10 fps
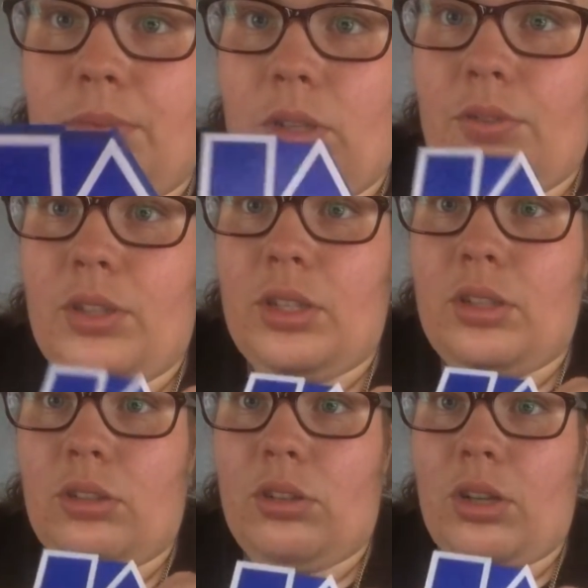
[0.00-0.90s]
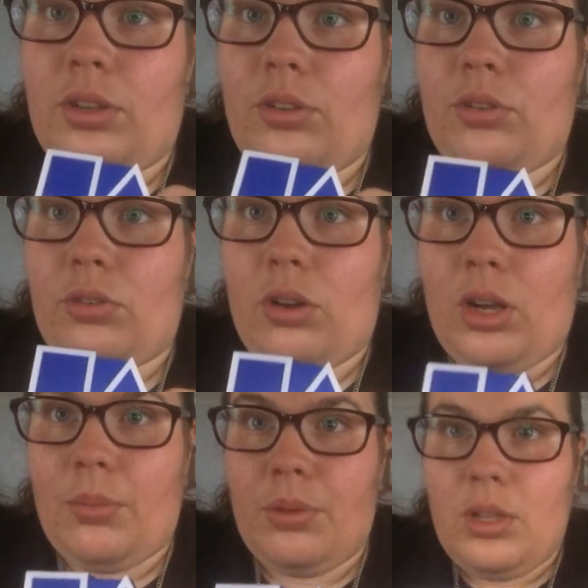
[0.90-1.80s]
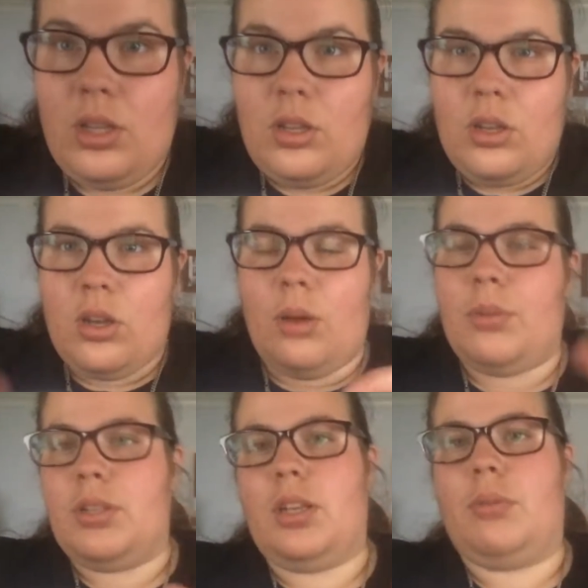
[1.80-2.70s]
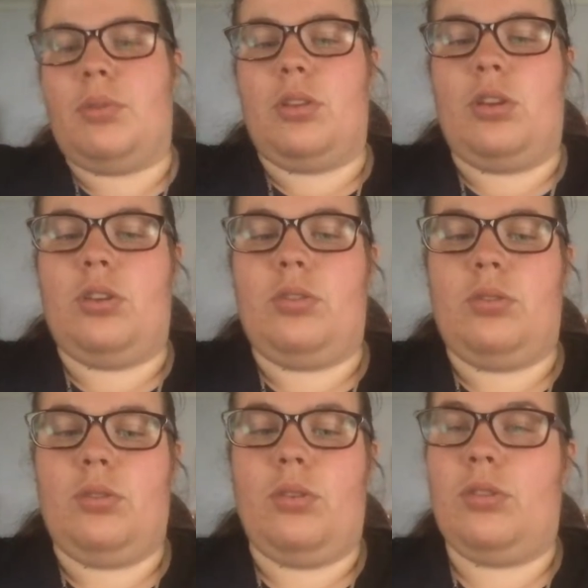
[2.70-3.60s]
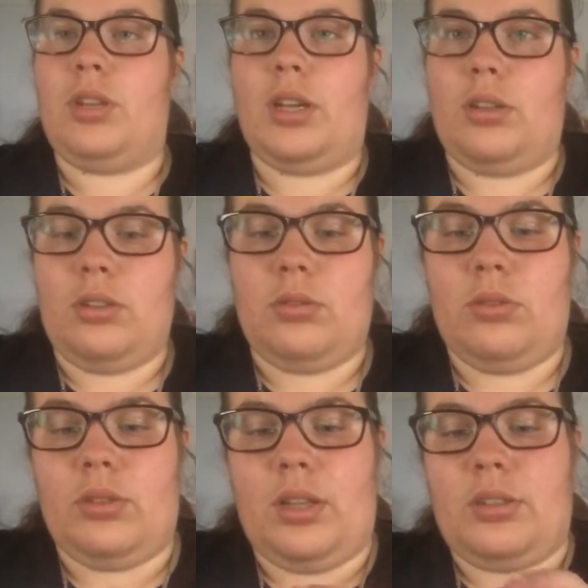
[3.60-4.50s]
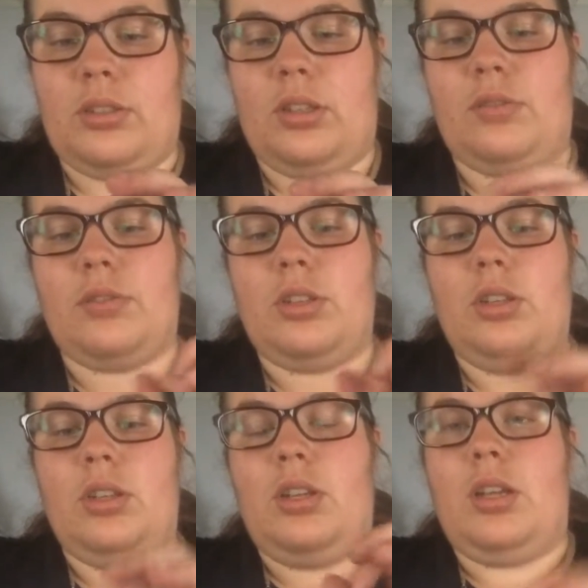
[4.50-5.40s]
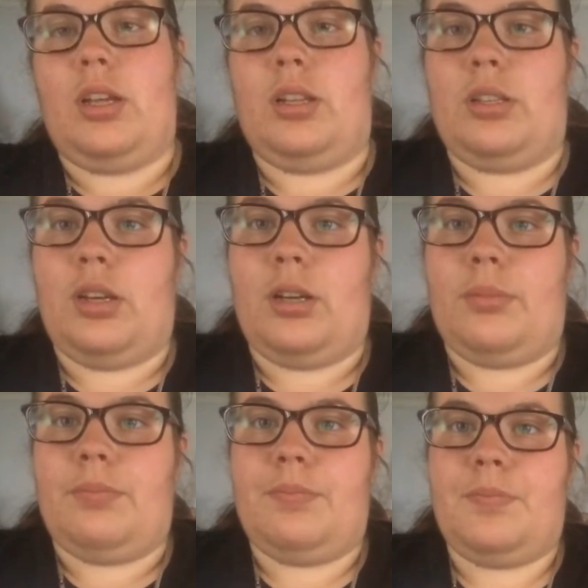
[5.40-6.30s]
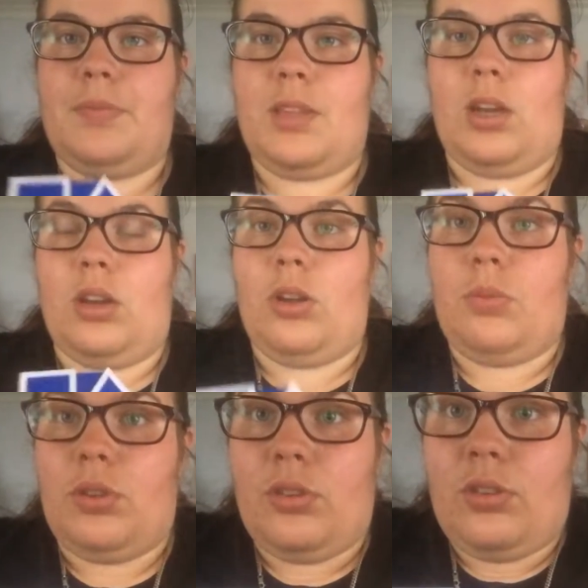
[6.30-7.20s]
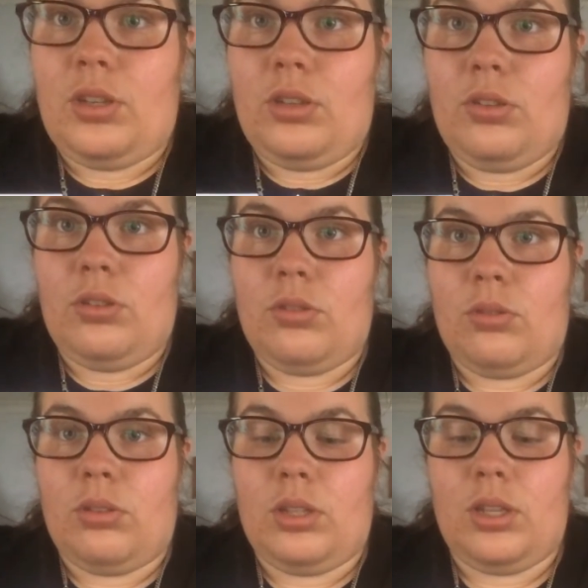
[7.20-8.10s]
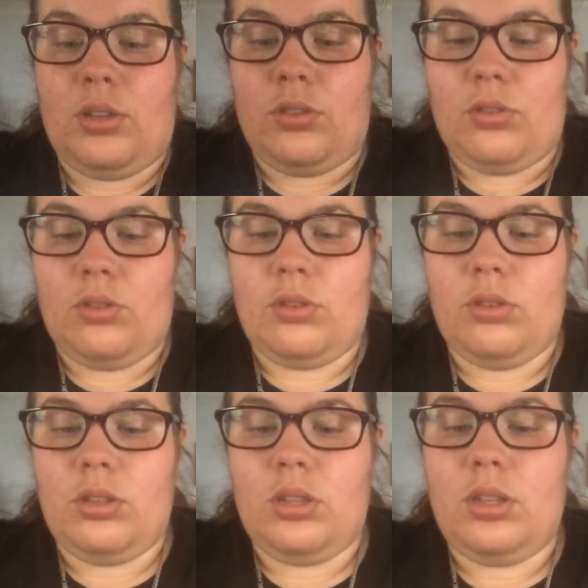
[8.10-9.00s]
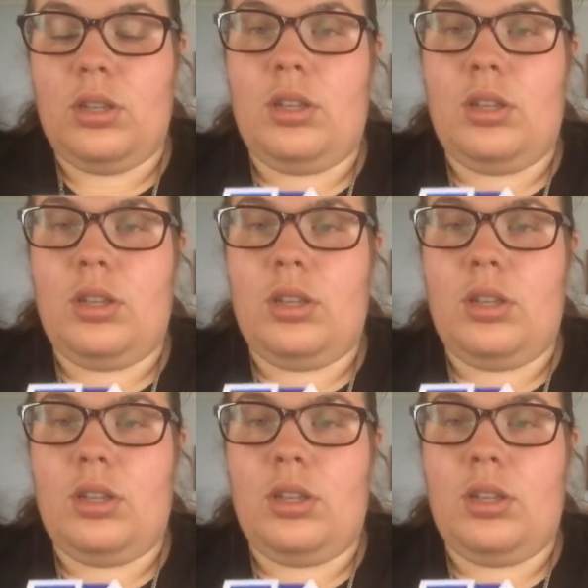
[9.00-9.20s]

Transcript: don't forget to like, subscribe, comment down below. All that stuff. And I hope to see you all again soon.